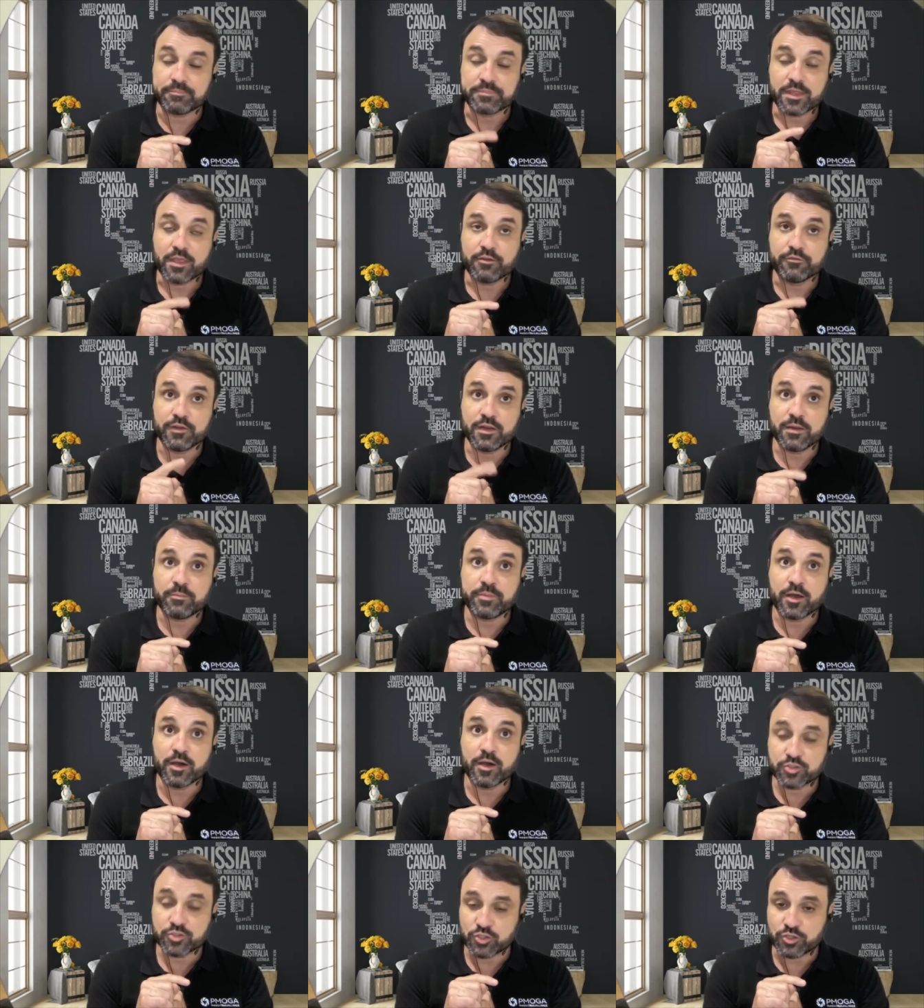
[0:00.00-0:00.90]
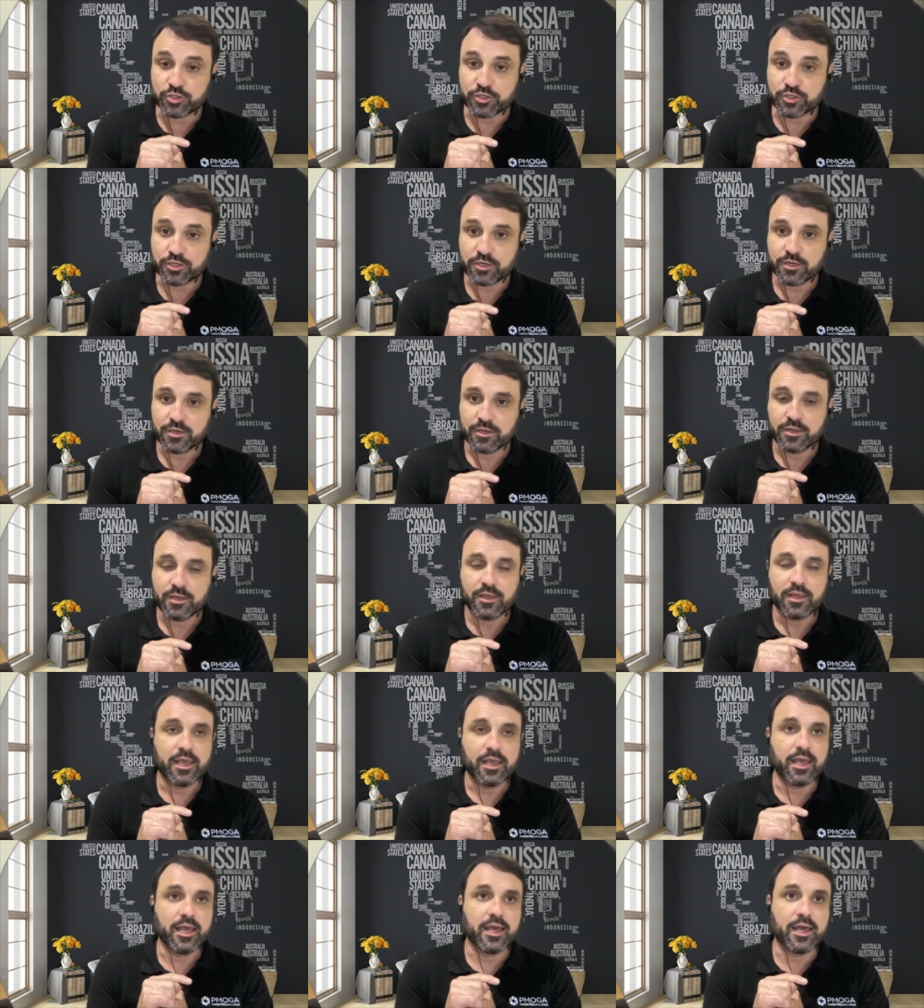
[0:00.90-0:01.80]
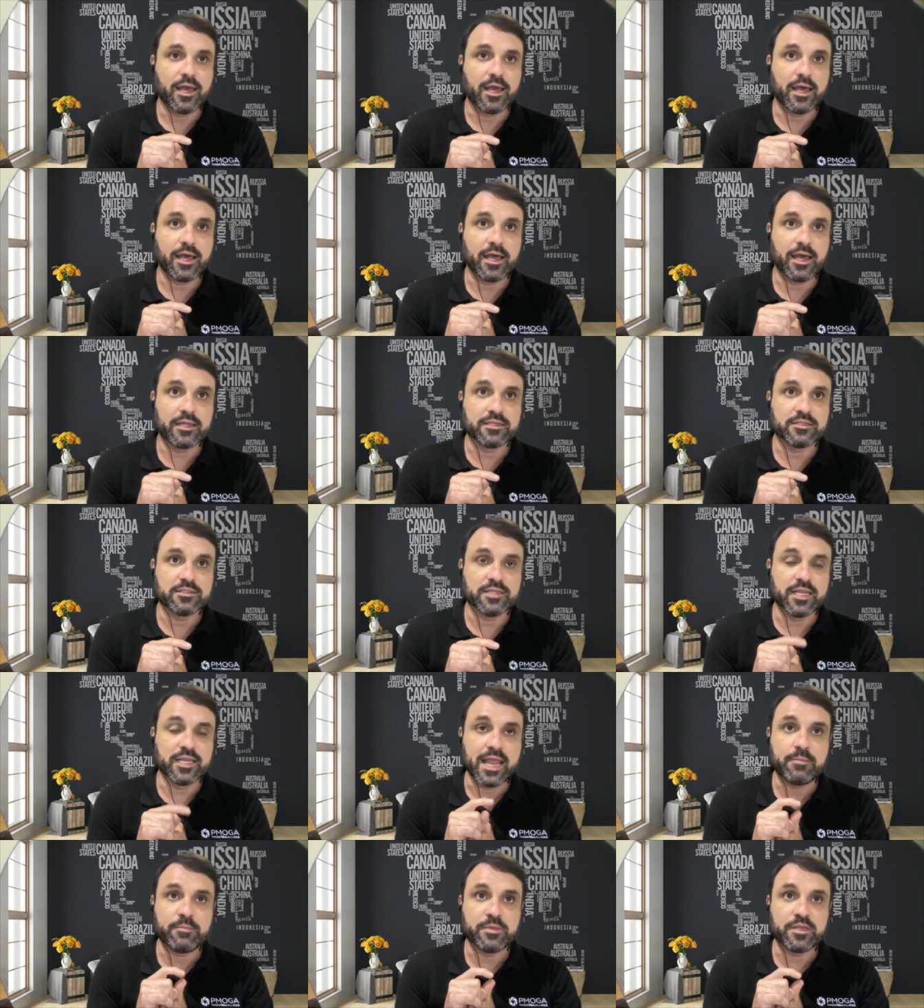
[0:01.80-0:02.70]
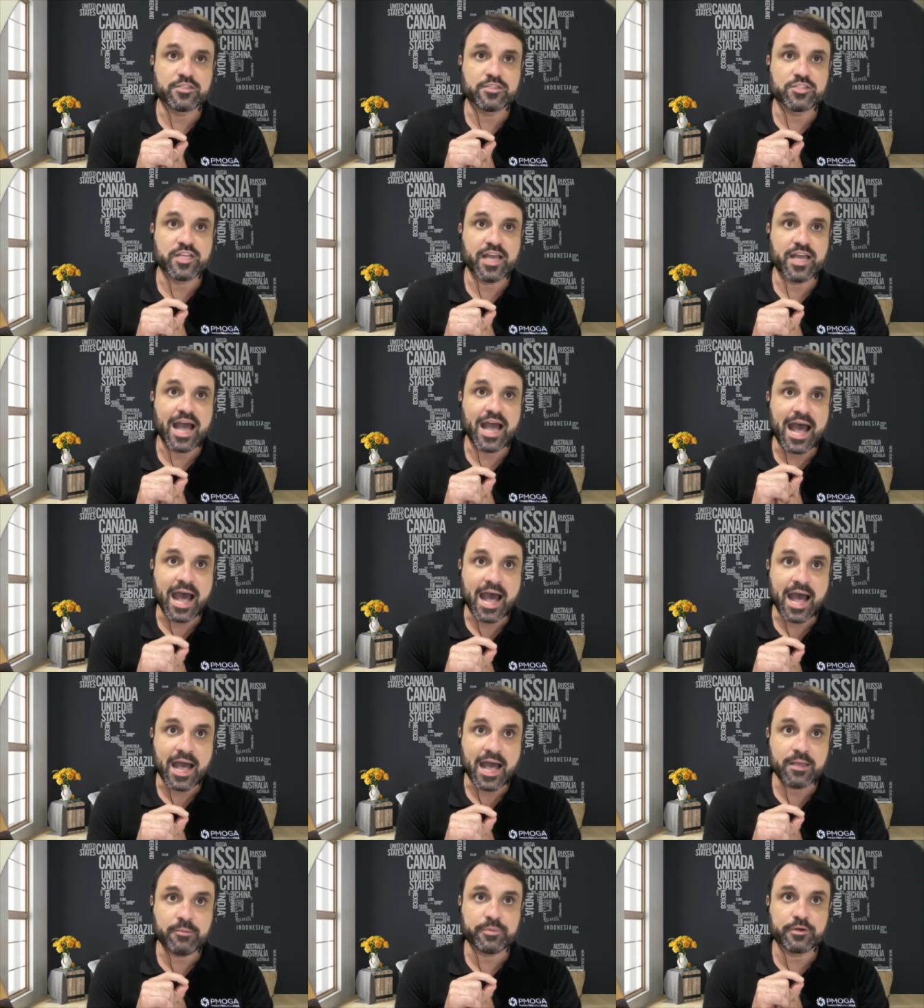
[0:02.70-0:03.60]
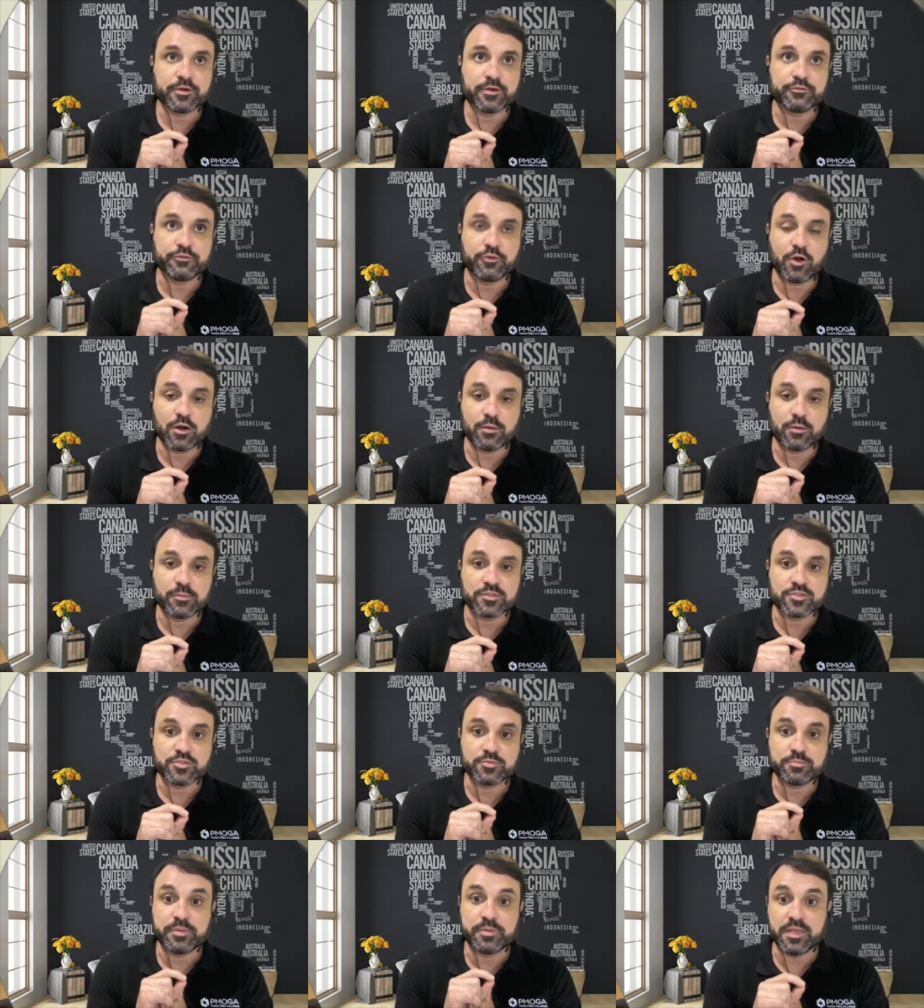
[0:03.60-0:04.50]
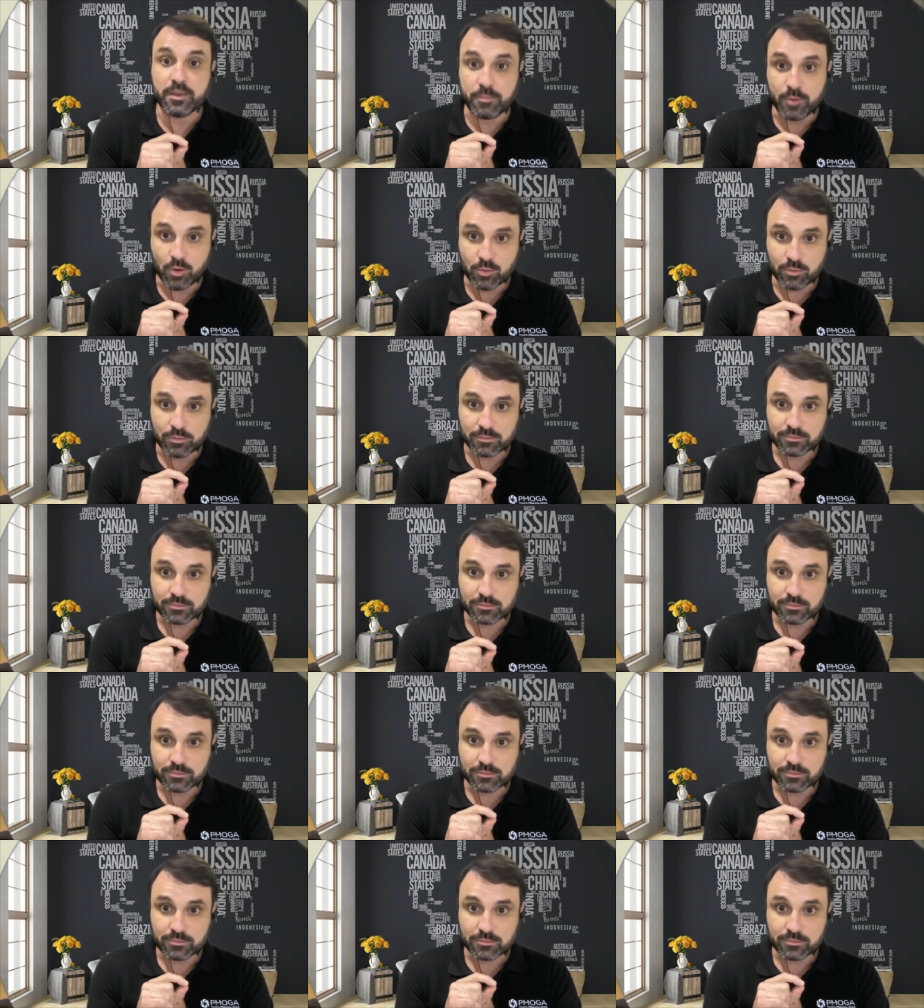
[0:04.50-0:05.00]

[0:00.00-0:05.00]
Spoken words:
Philippe Husser. The name is the High Performance Pmo.